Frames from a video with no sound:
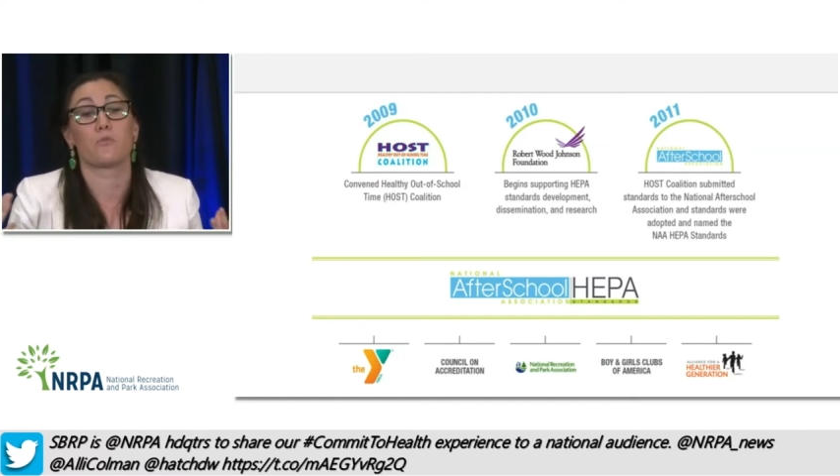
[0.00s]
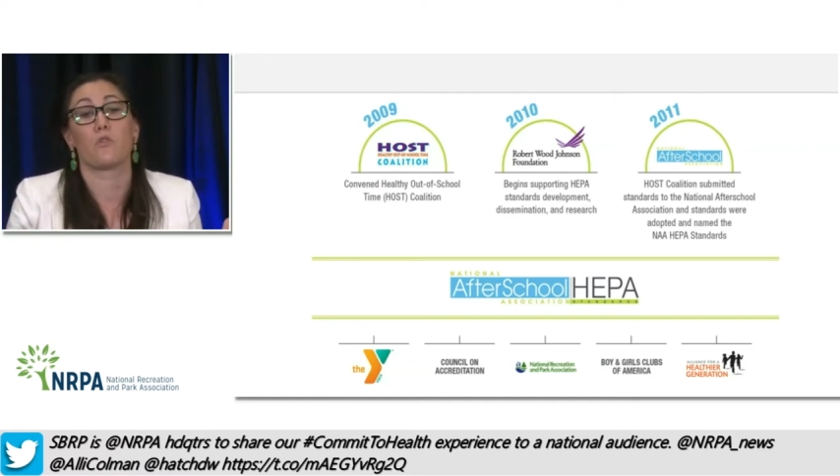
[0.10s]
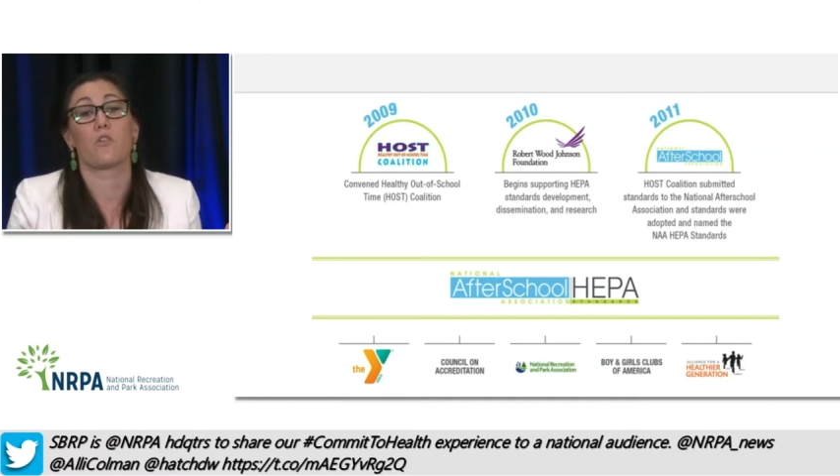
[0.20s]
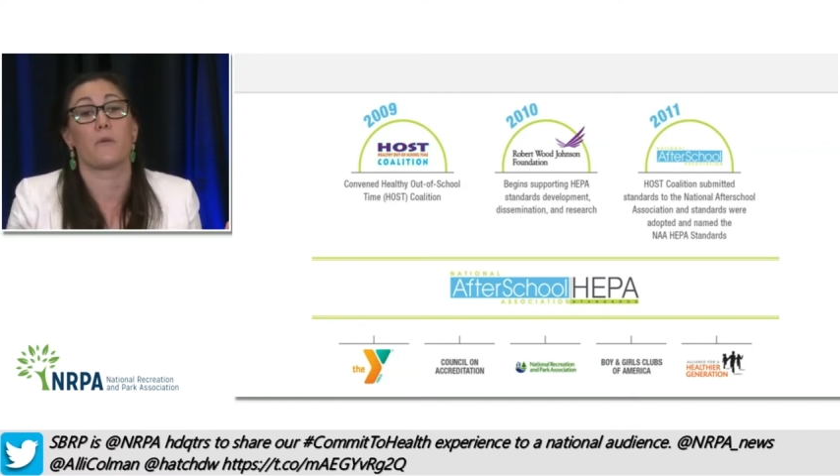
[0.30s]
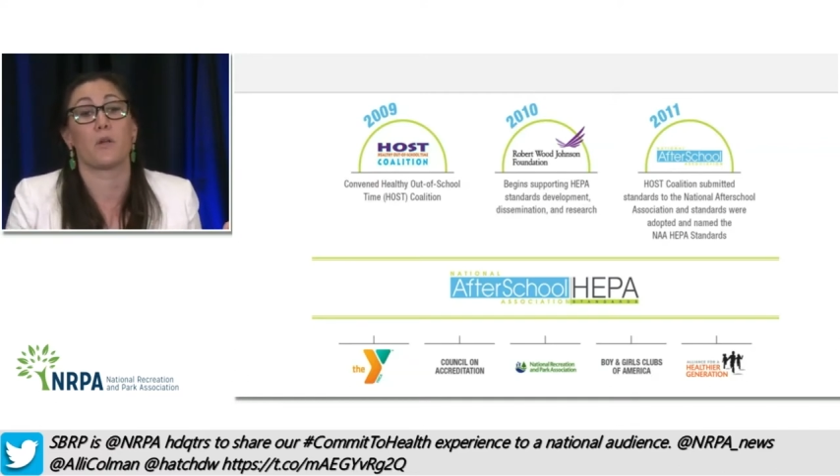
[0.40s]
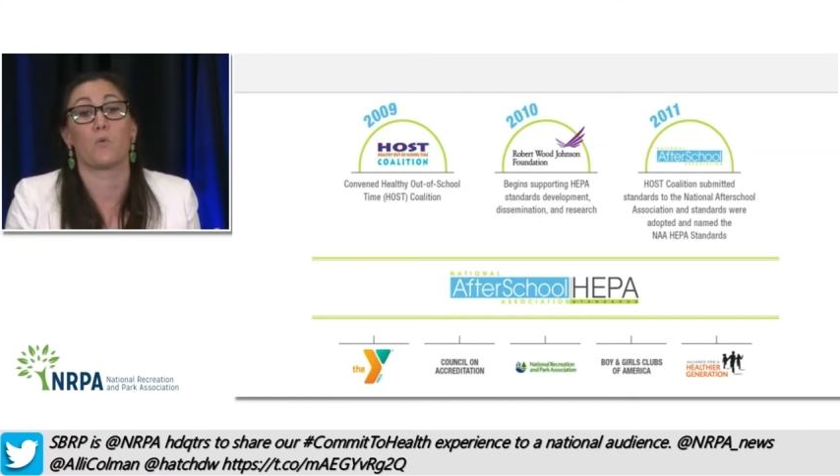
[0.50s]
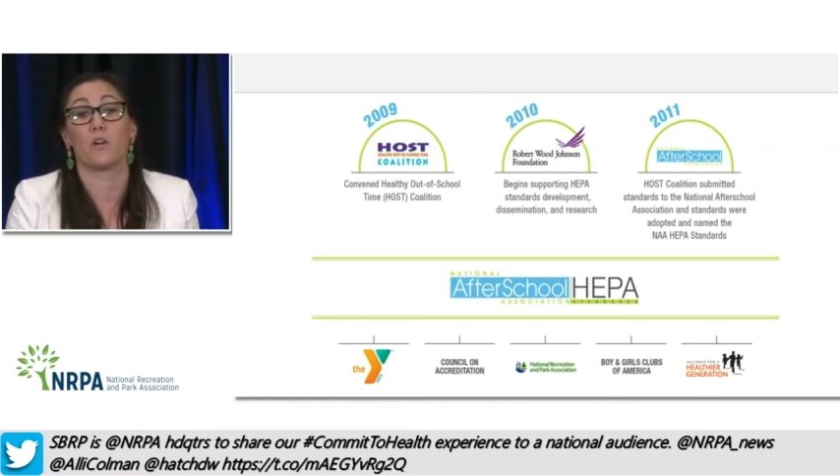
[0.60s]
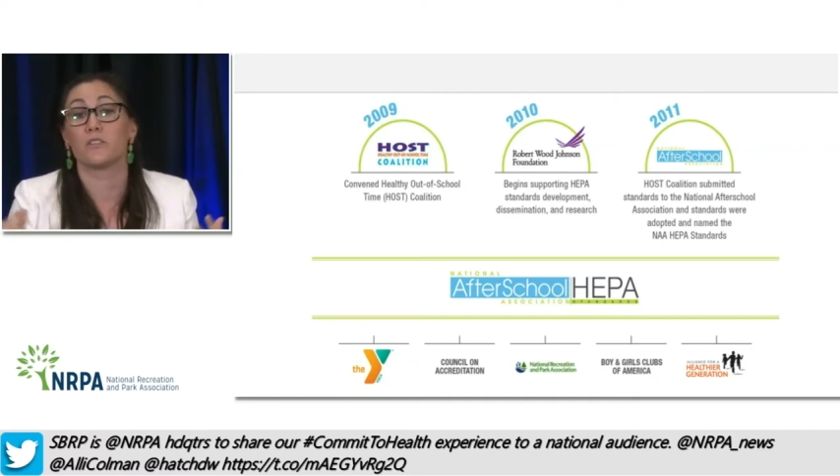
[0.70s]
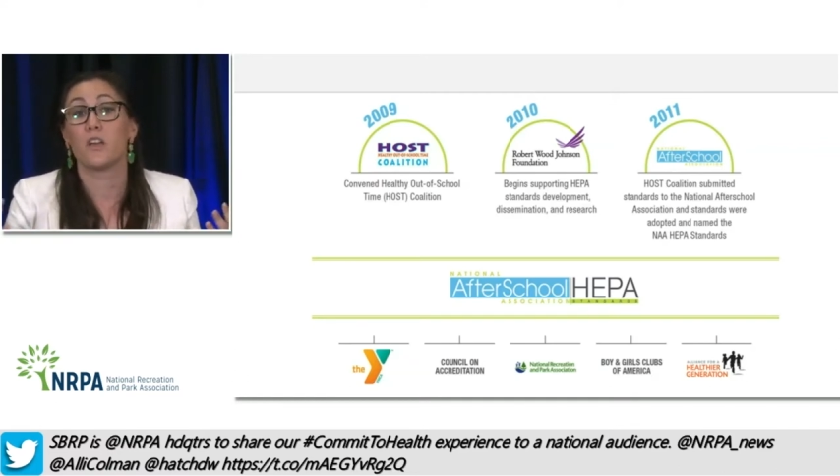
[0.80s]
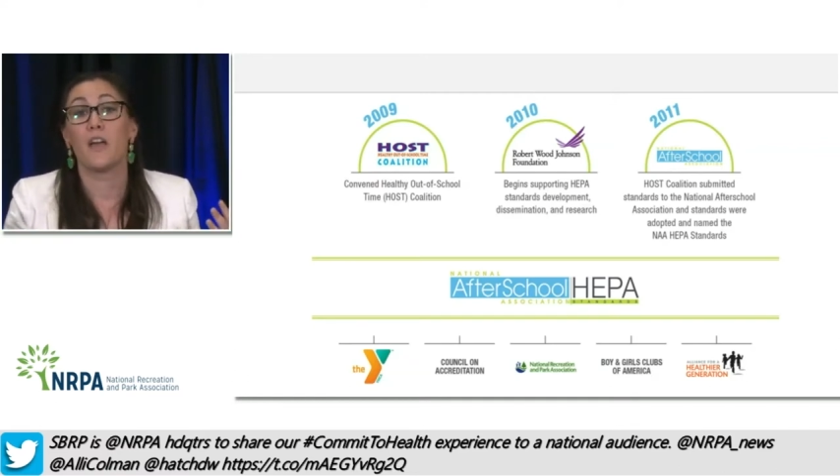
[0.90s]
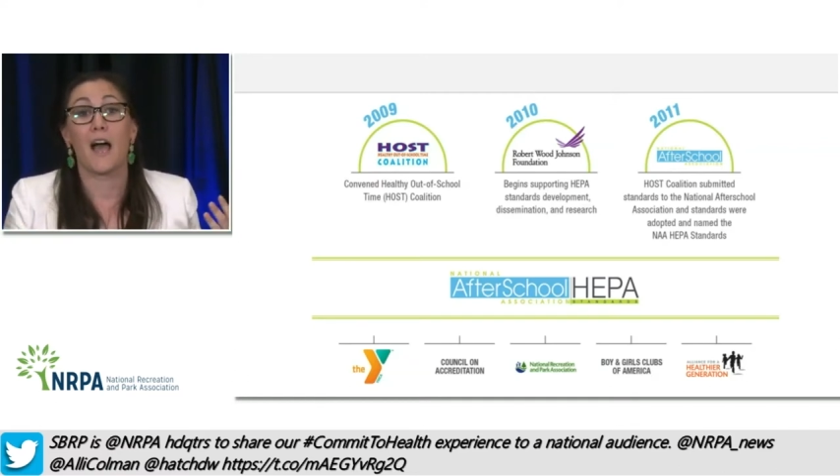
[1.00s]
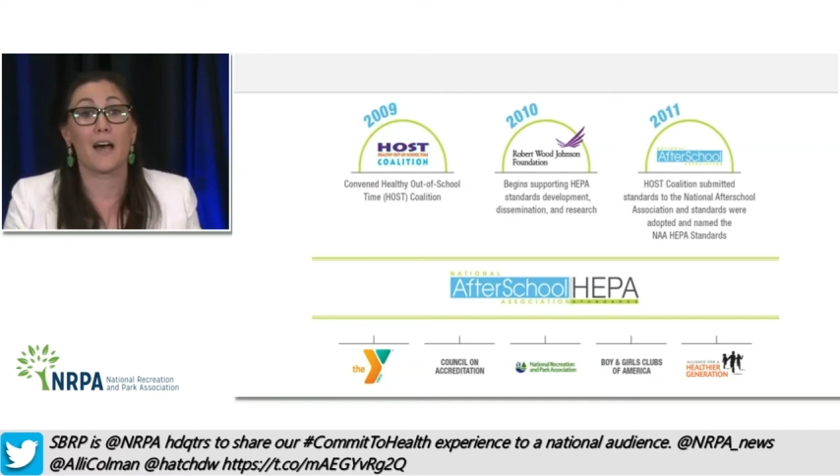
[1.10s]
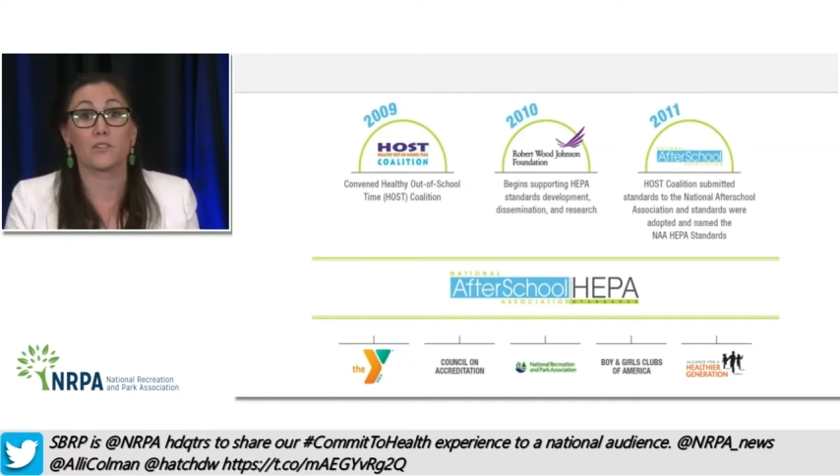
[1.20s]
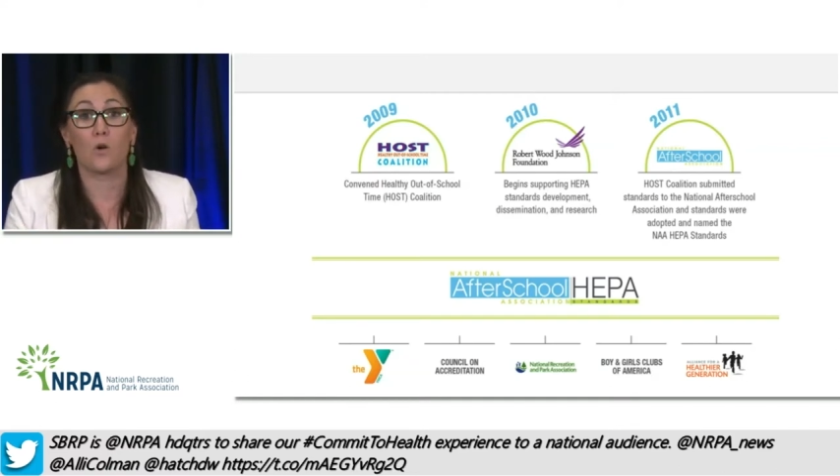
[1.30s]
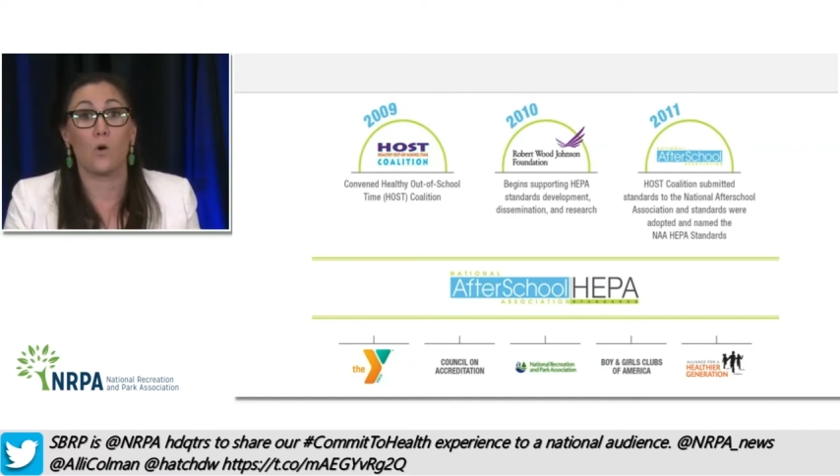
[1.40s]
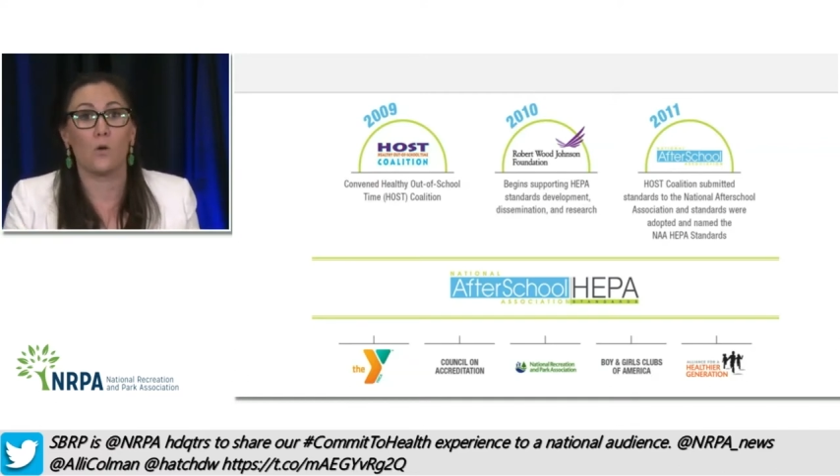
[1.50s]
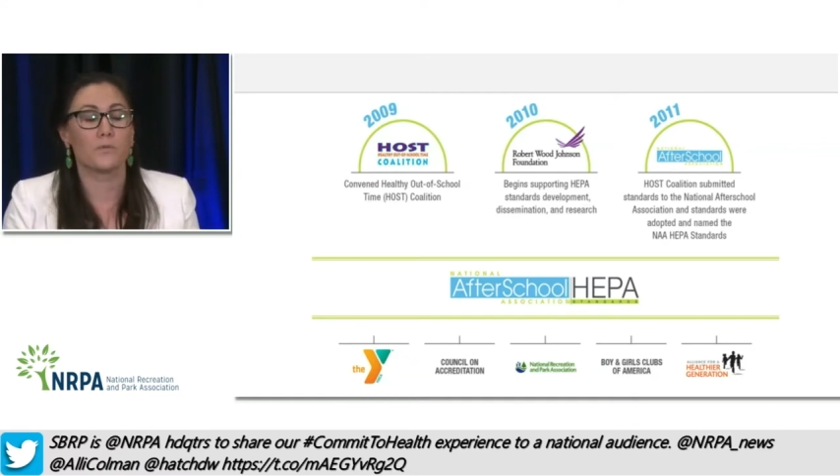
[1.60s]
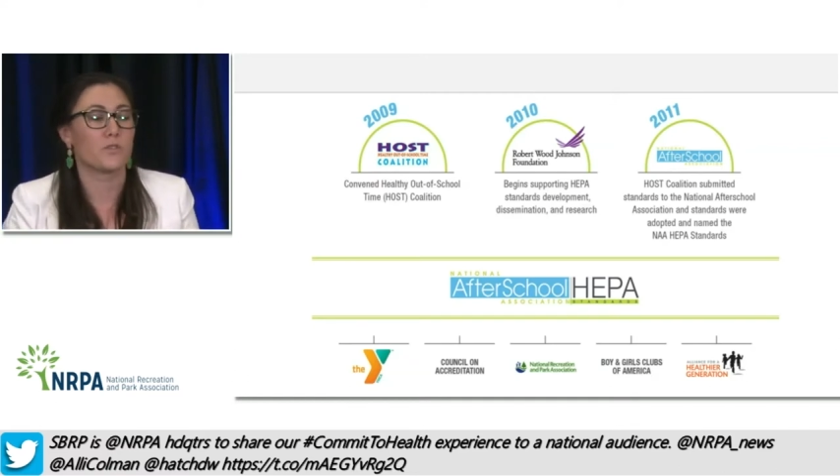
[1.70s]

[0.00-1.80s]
programming world as a whole.